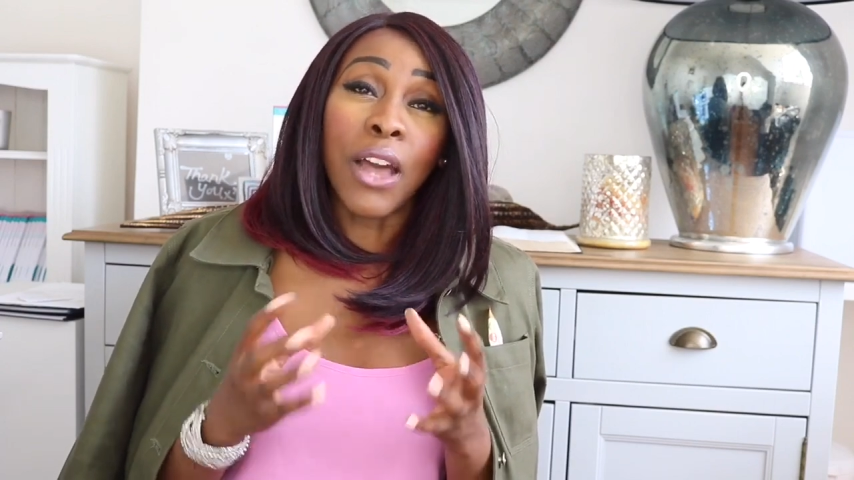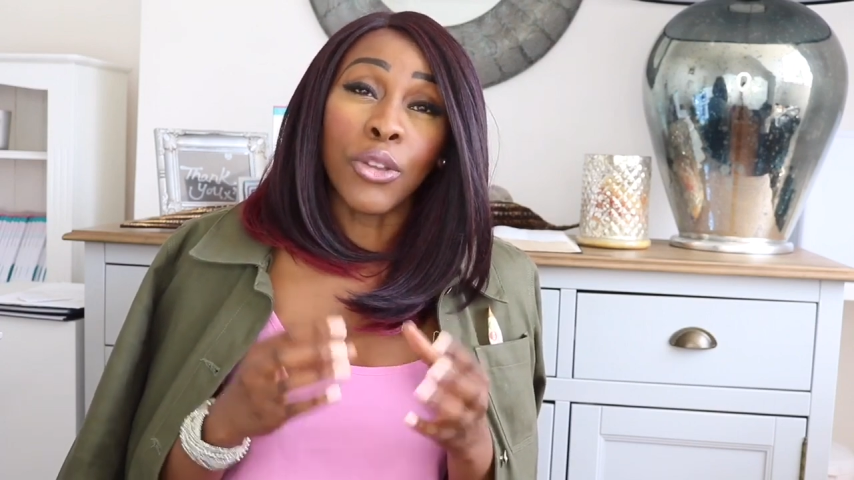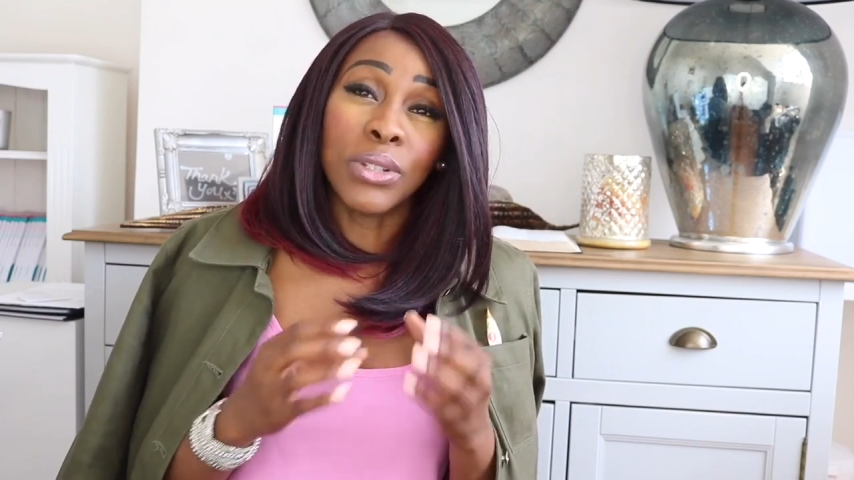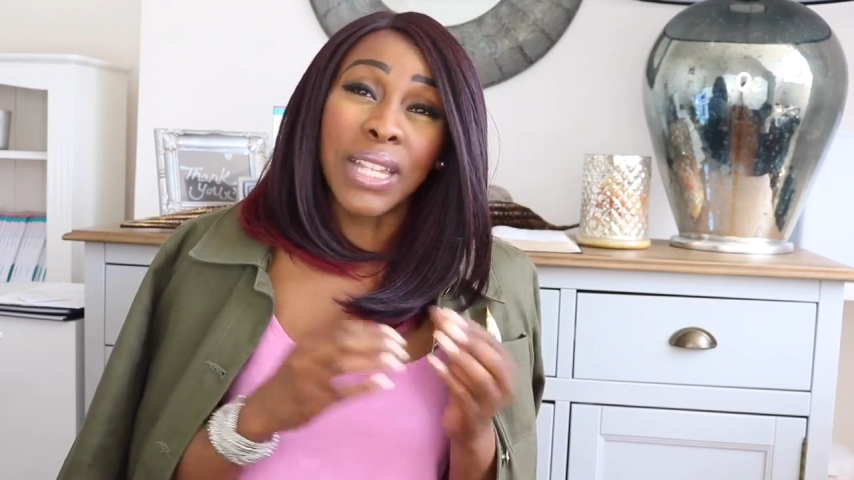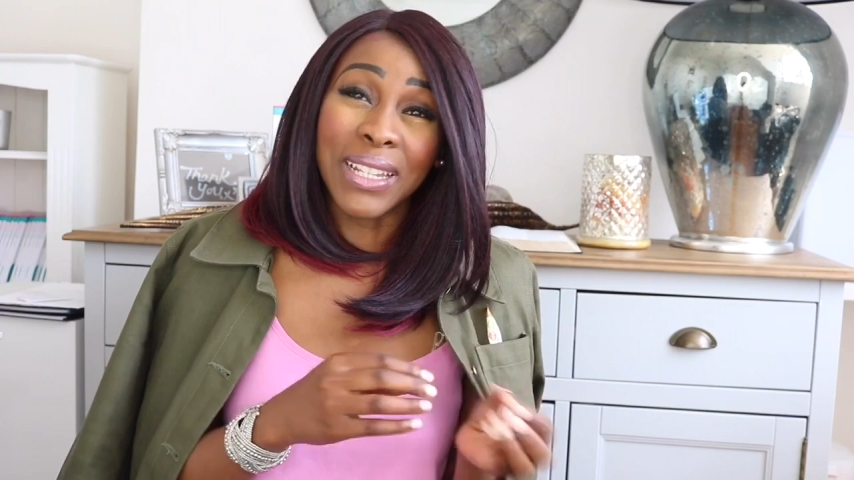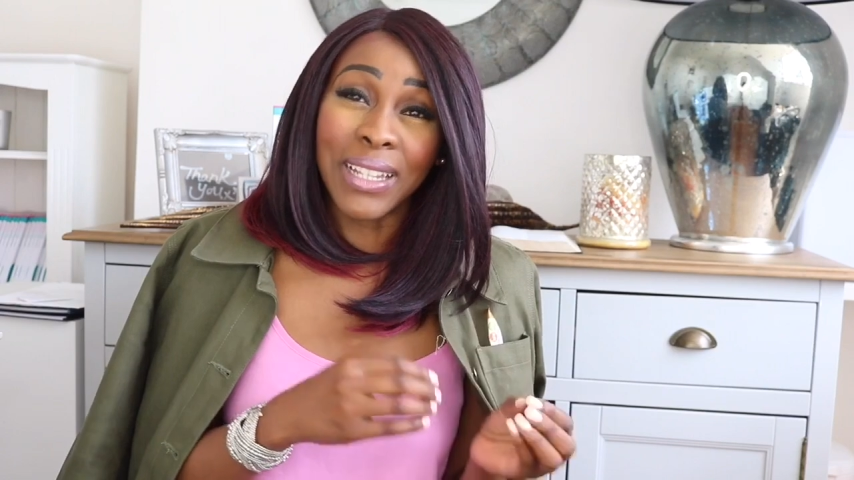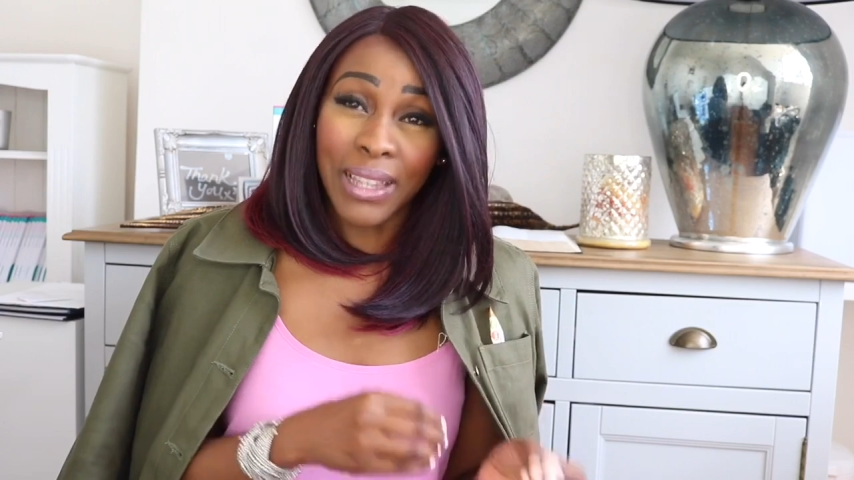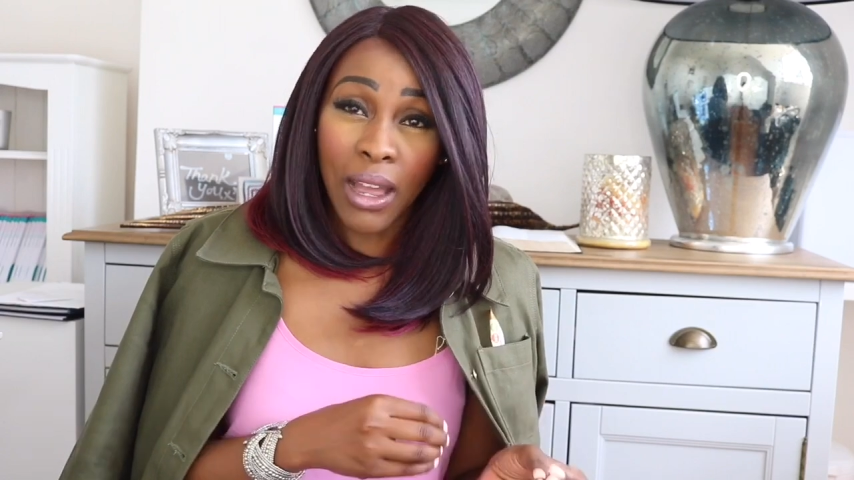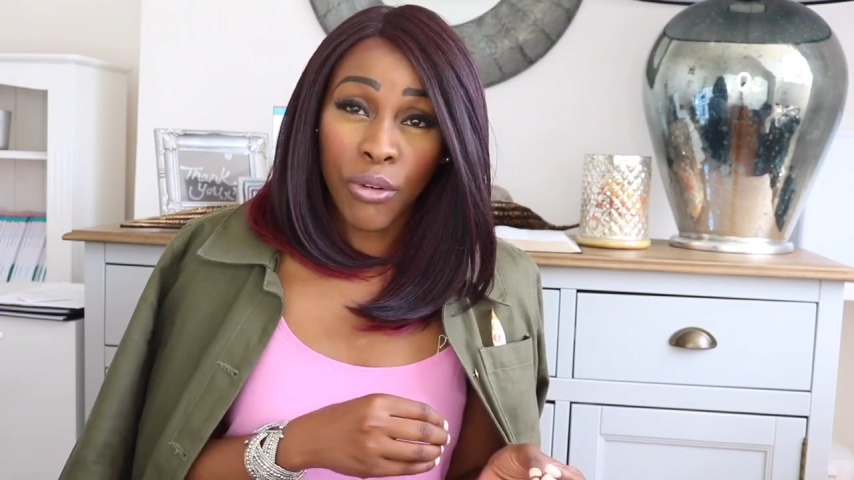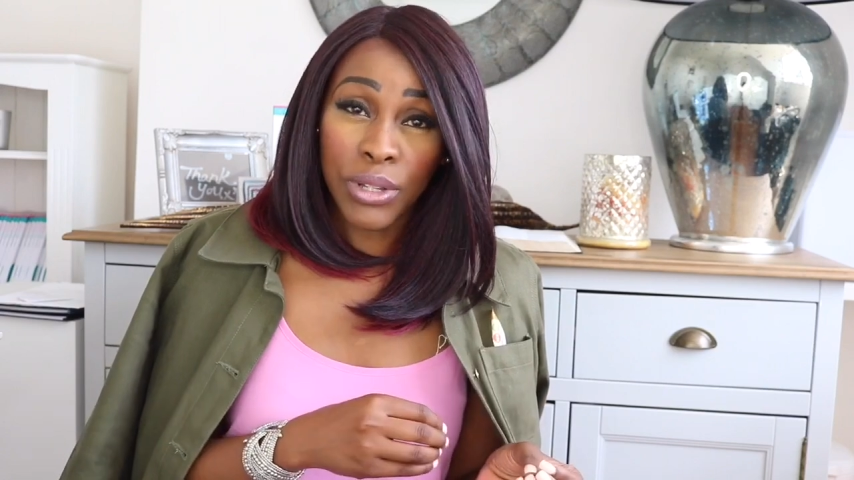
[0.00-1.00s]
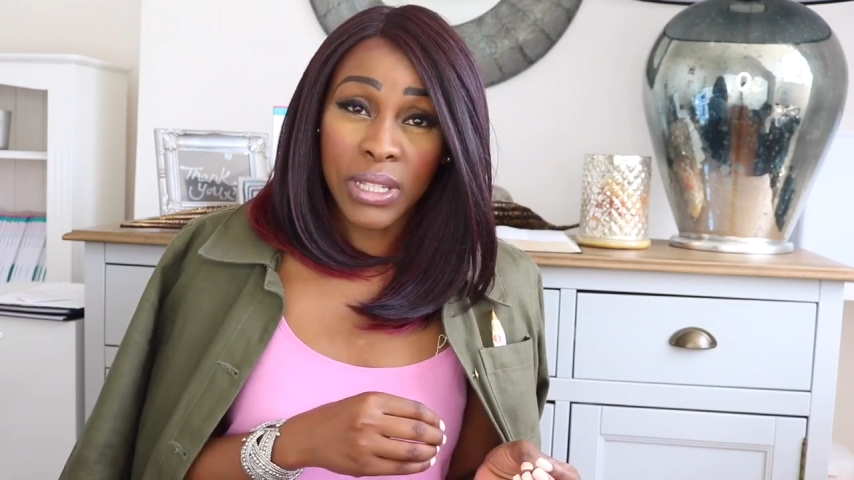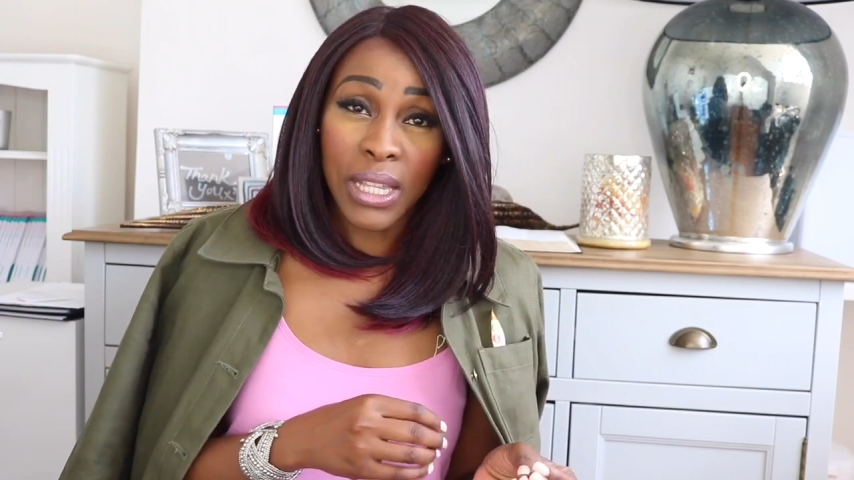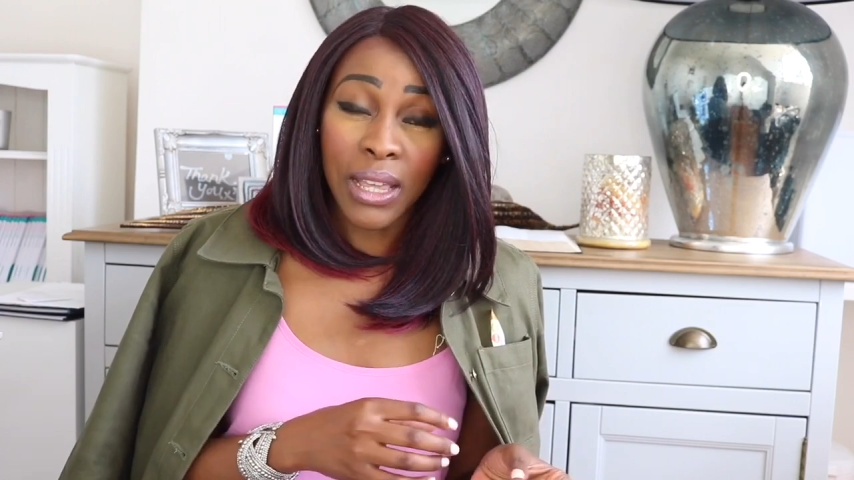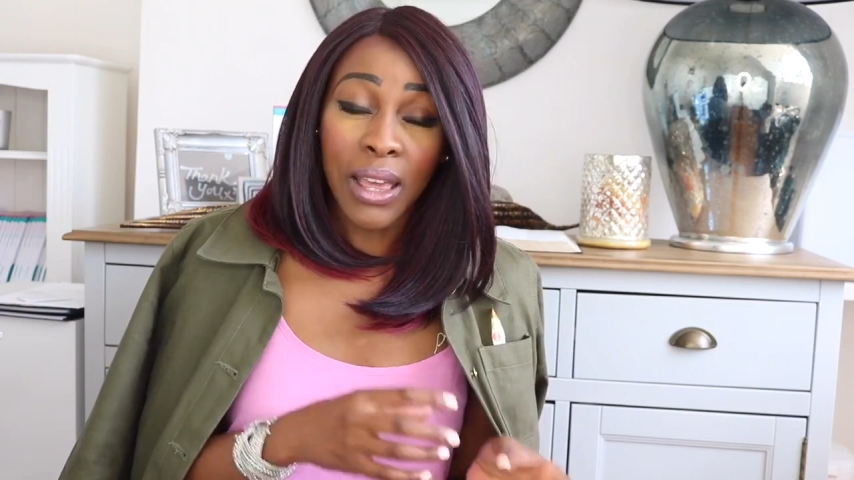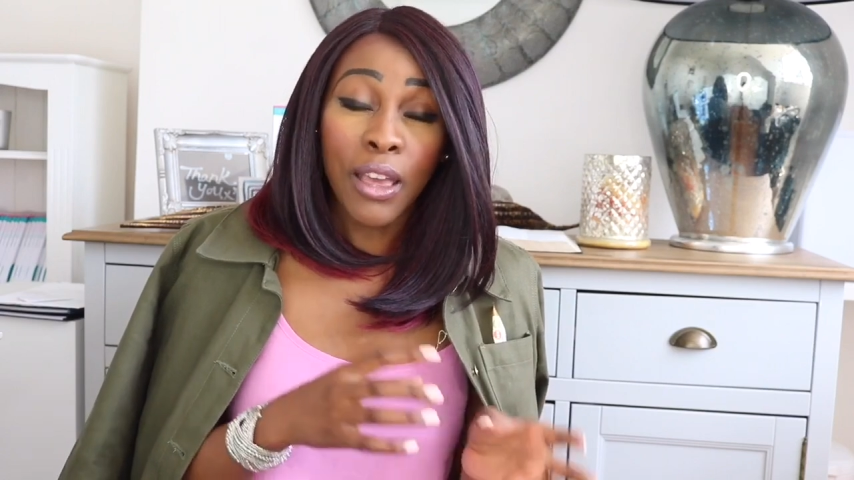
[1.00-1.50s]
are your dating
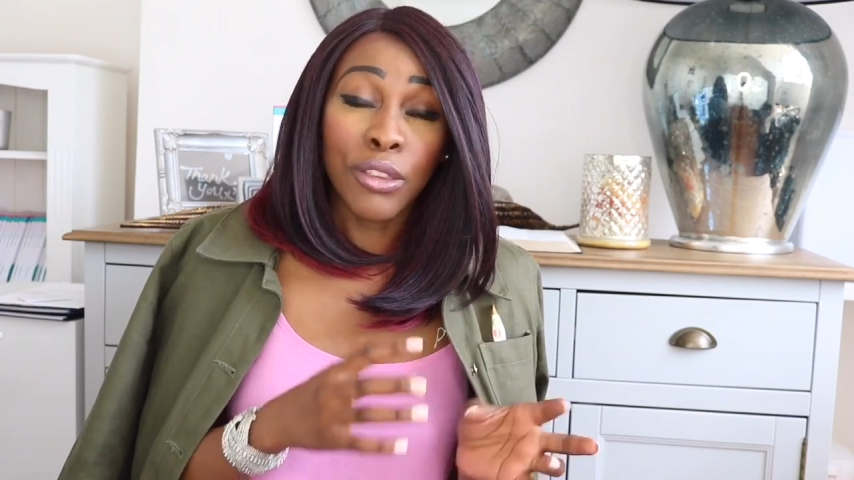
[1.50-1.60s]
currency